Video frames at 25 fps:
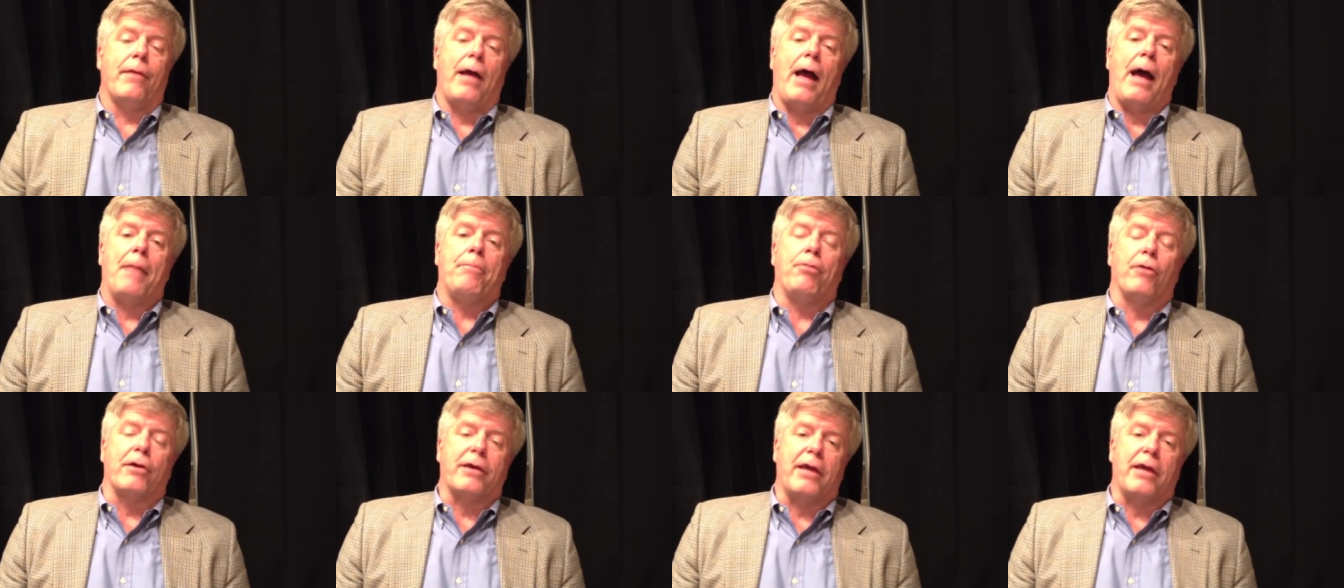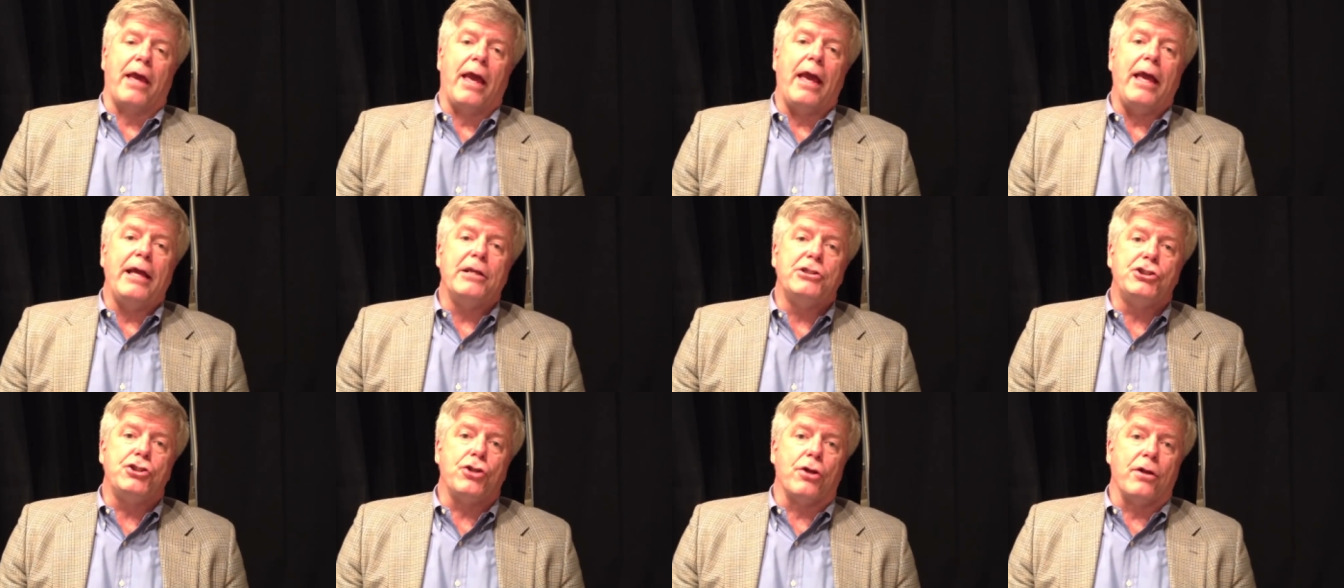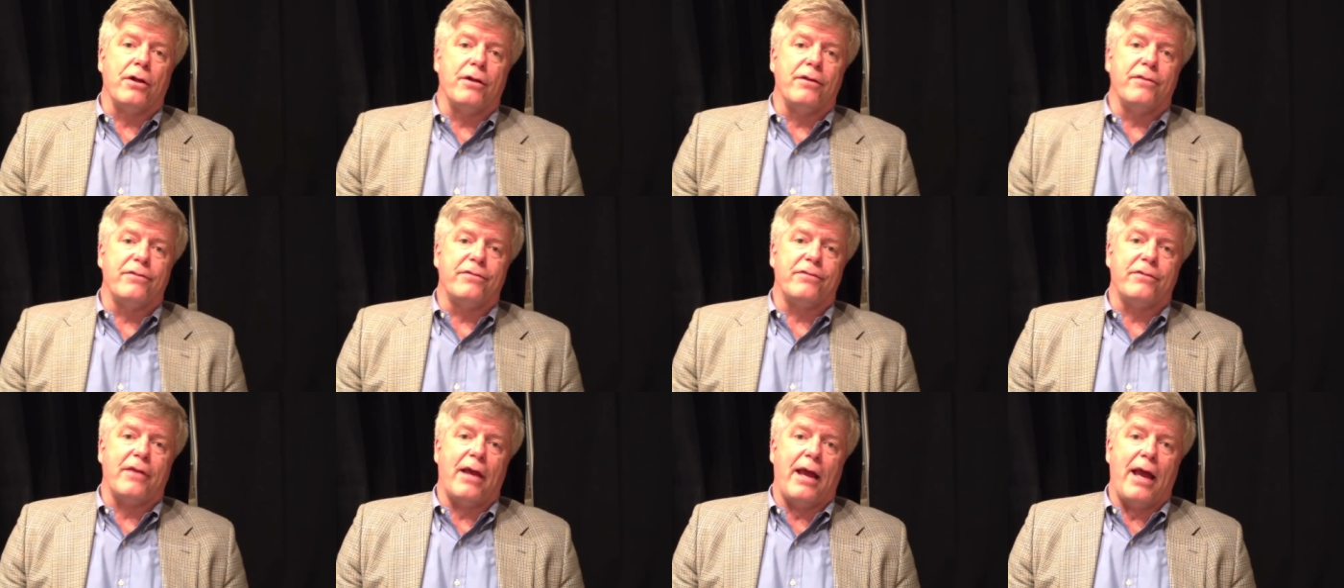
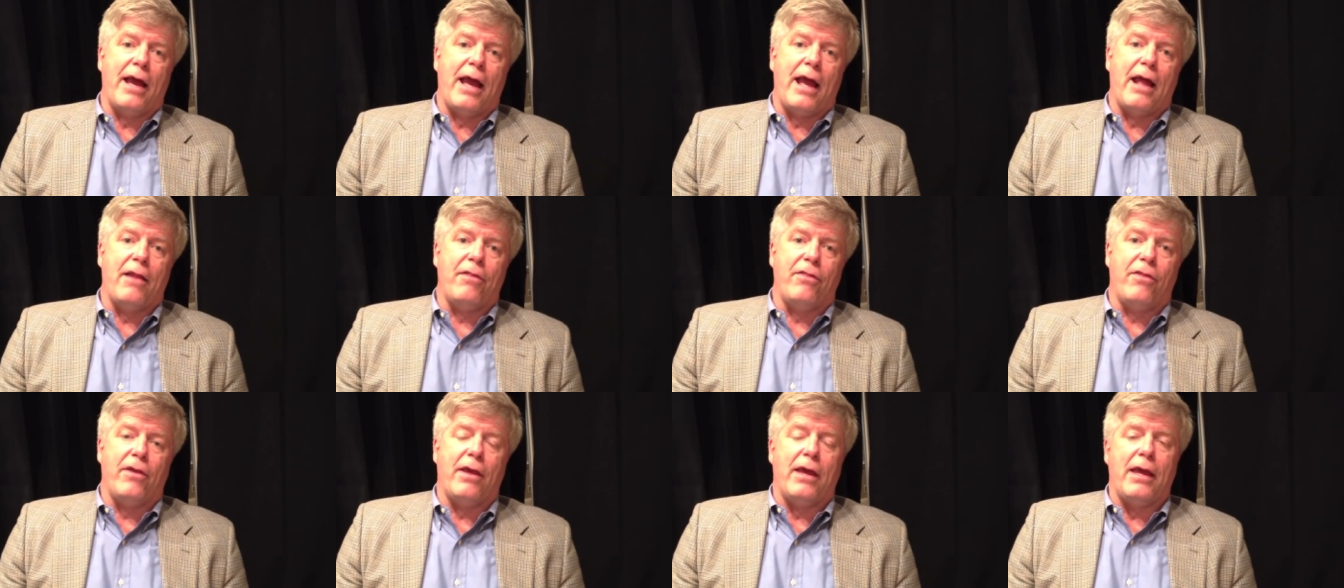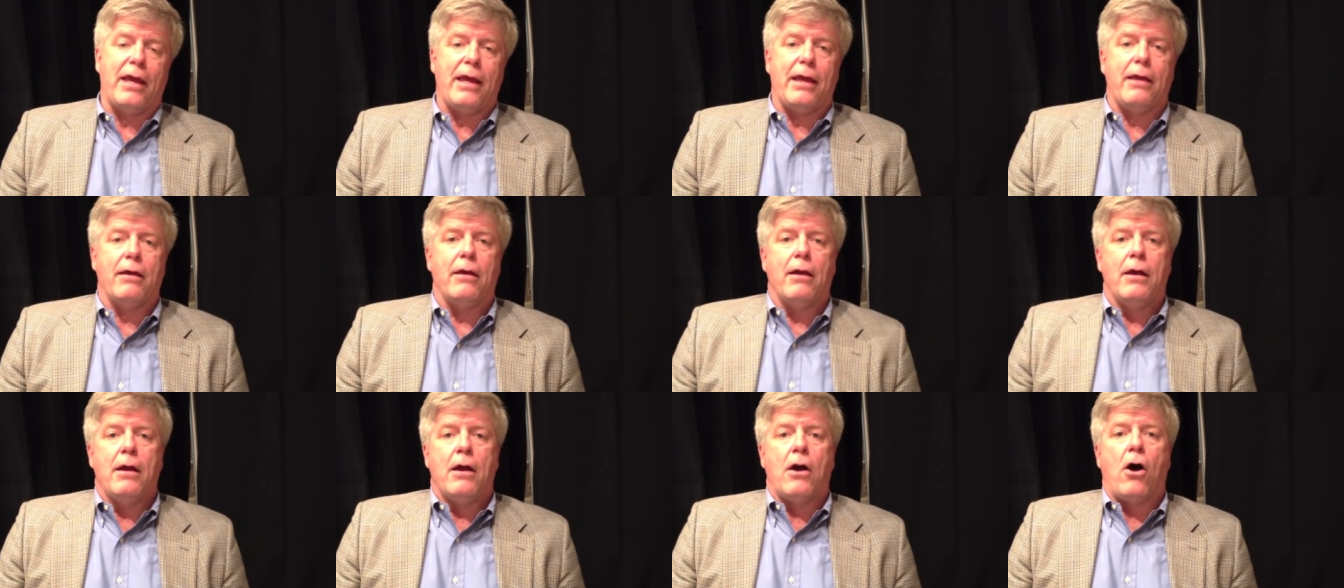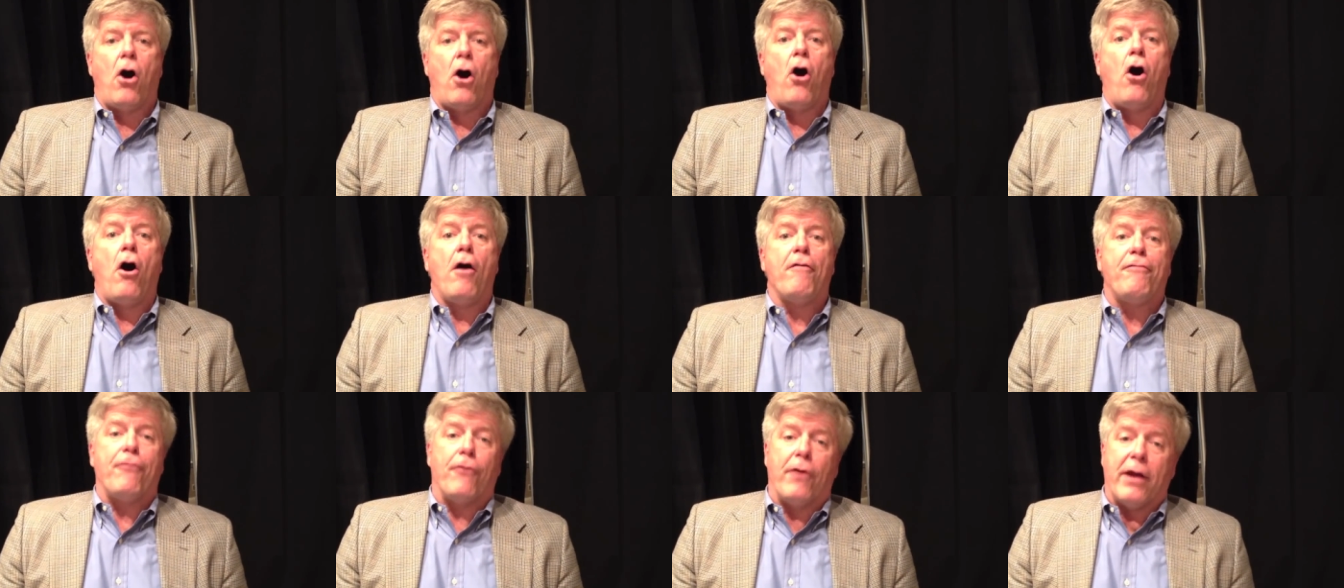applications and the
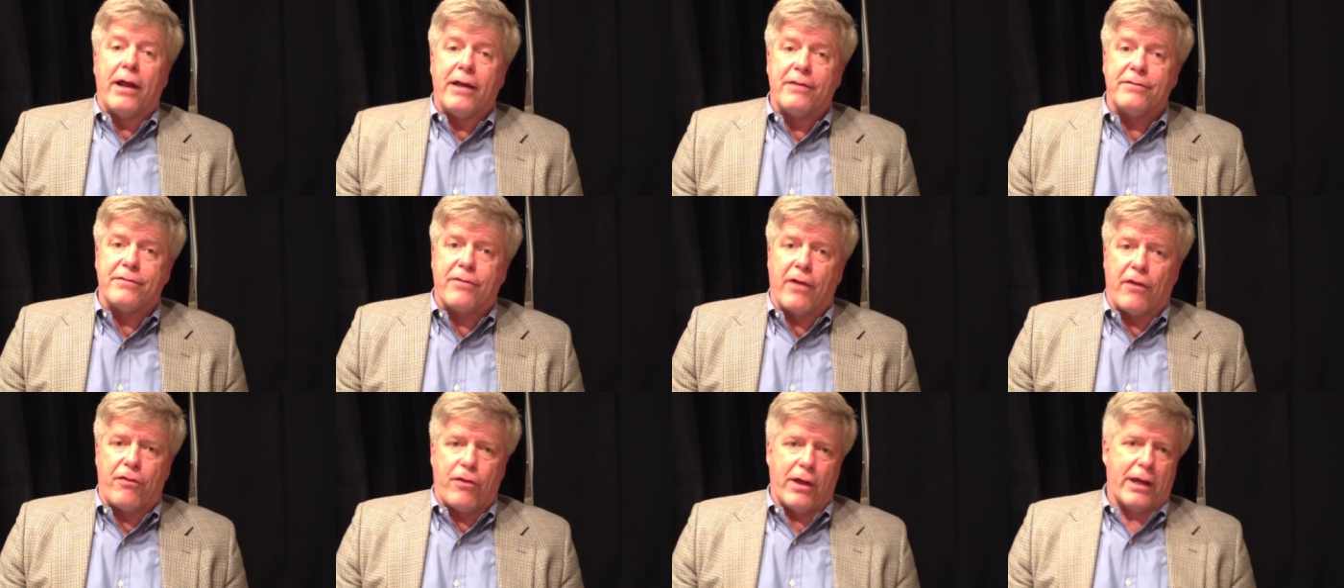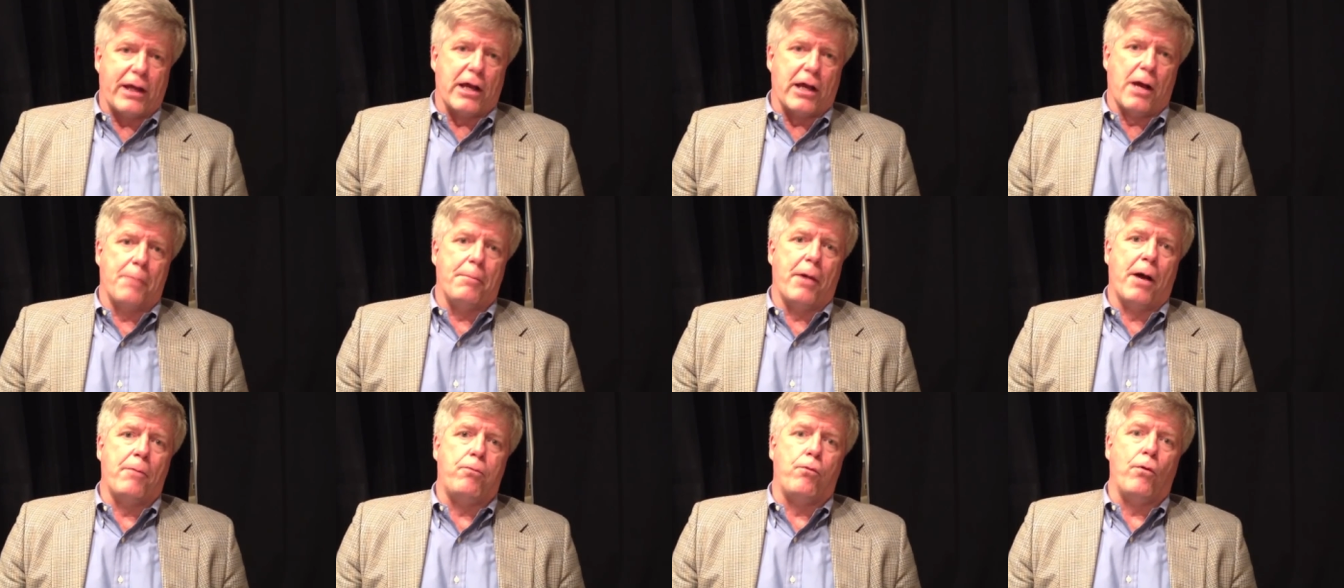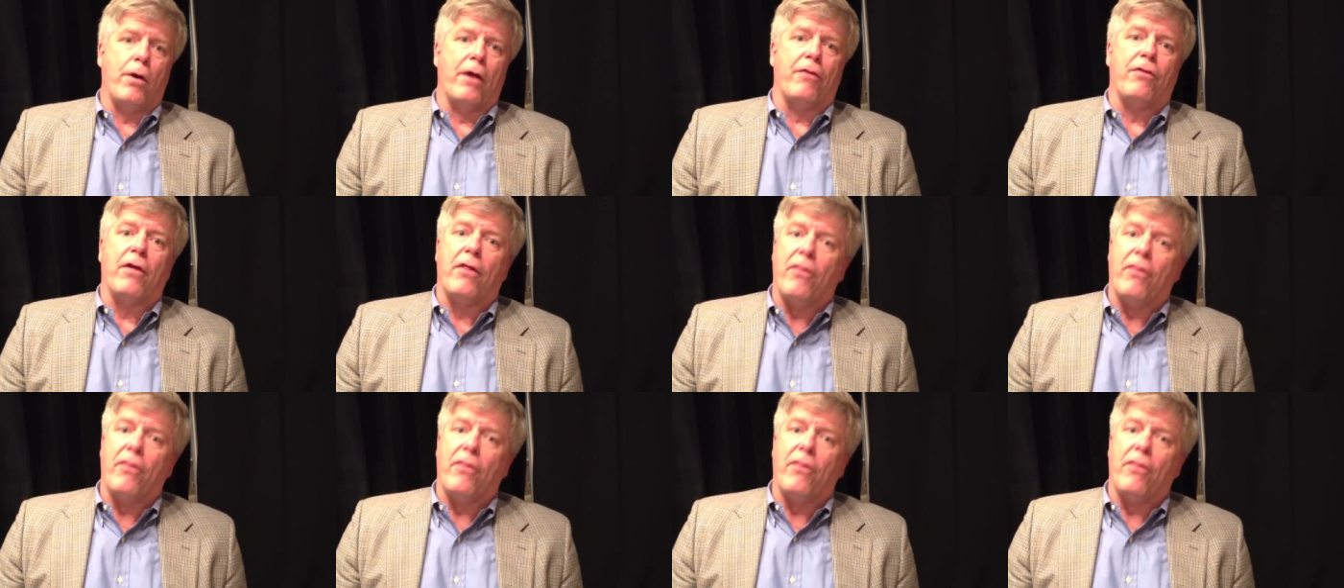offerings that they come up with.